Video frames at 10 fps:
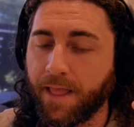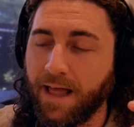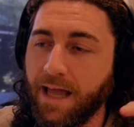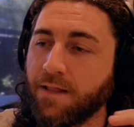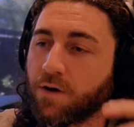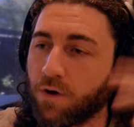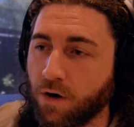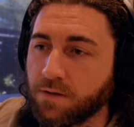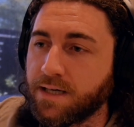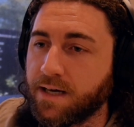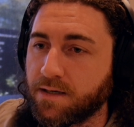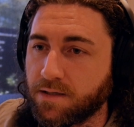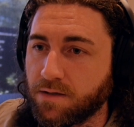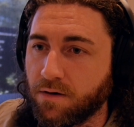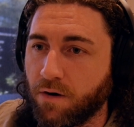in the
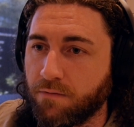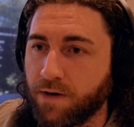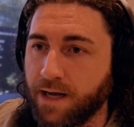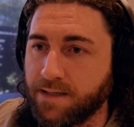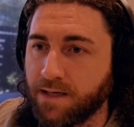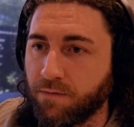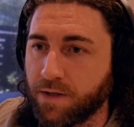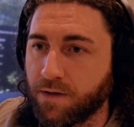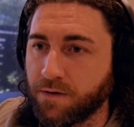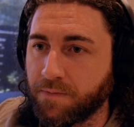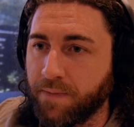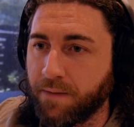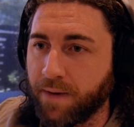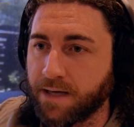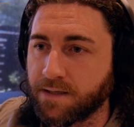context of relating with those
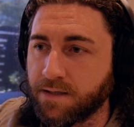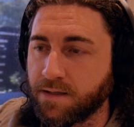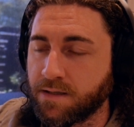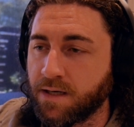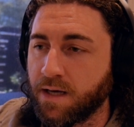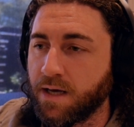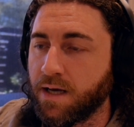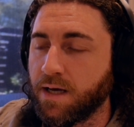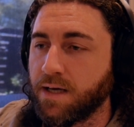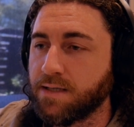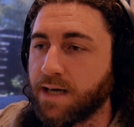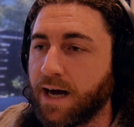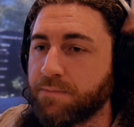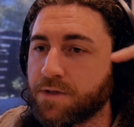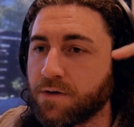big patterns. It's
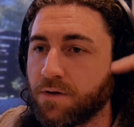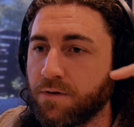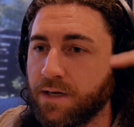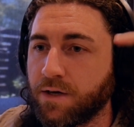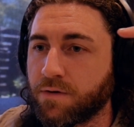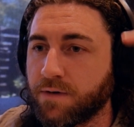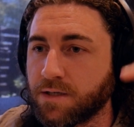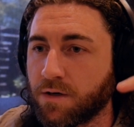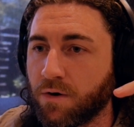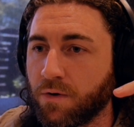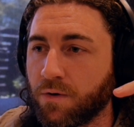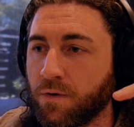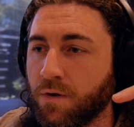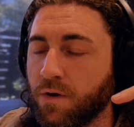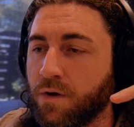absolutely
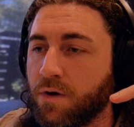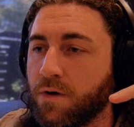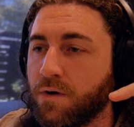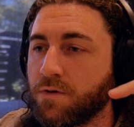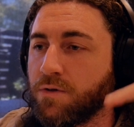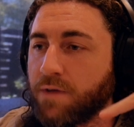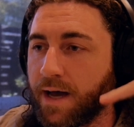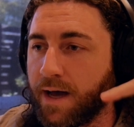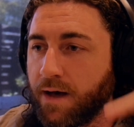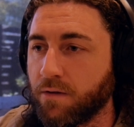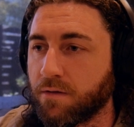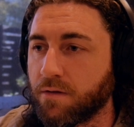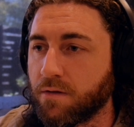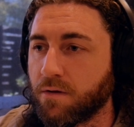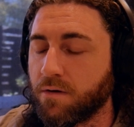critical to the
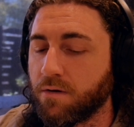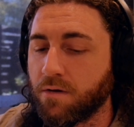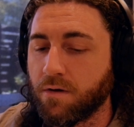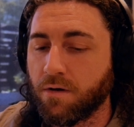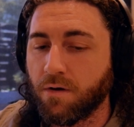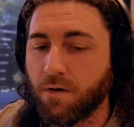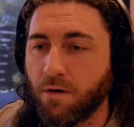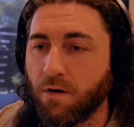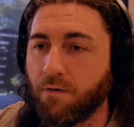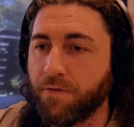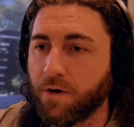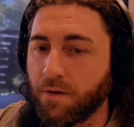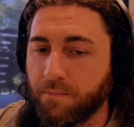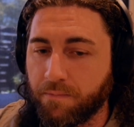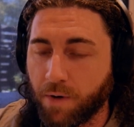health of
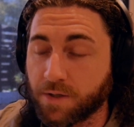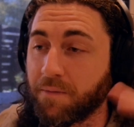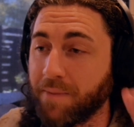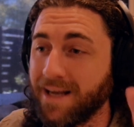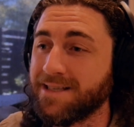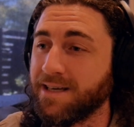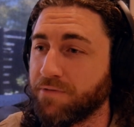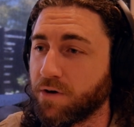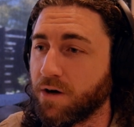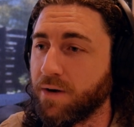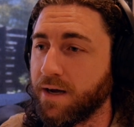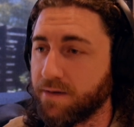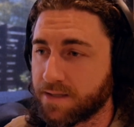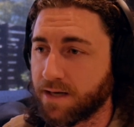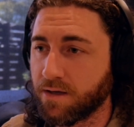the possibility for
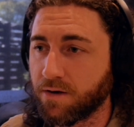coherence and the